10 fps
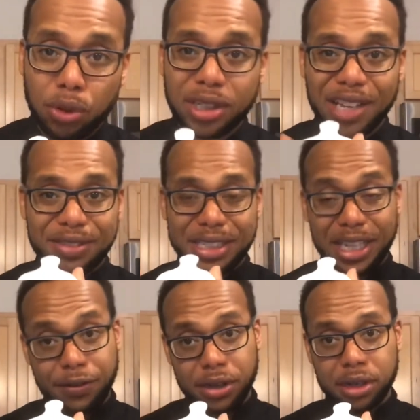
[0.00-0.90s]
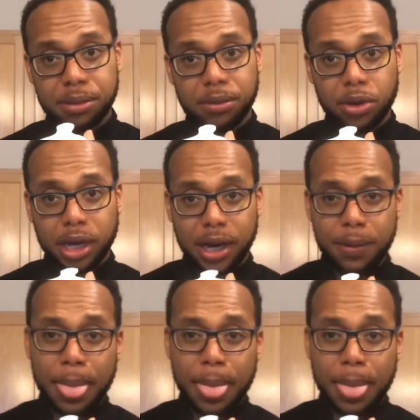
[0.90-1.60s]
of stevia, okay?